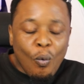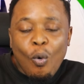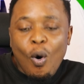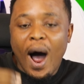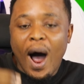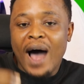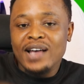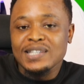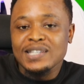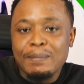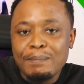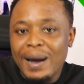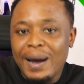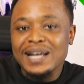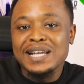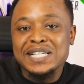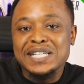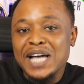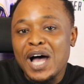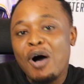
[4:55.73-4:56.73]
As a
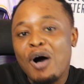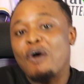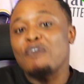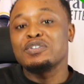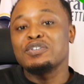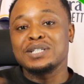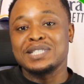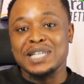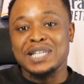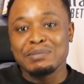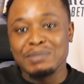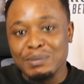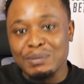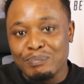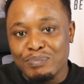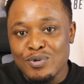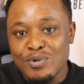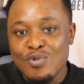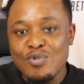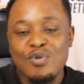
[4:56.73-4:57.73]
manager of the team in
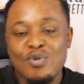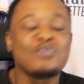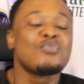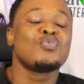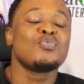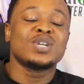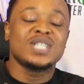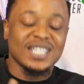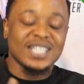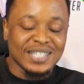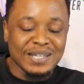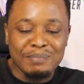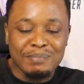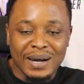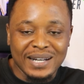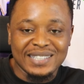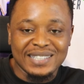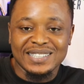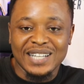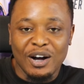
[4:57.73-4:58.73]
blue, which is the
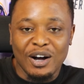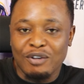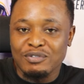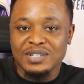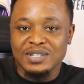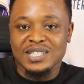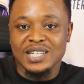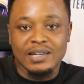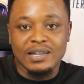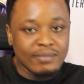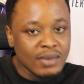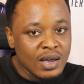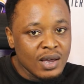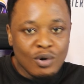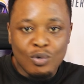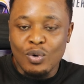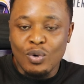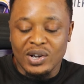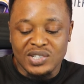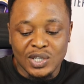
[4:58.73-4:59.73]
manager of the team
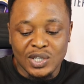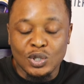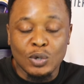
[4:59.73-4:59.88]
who has set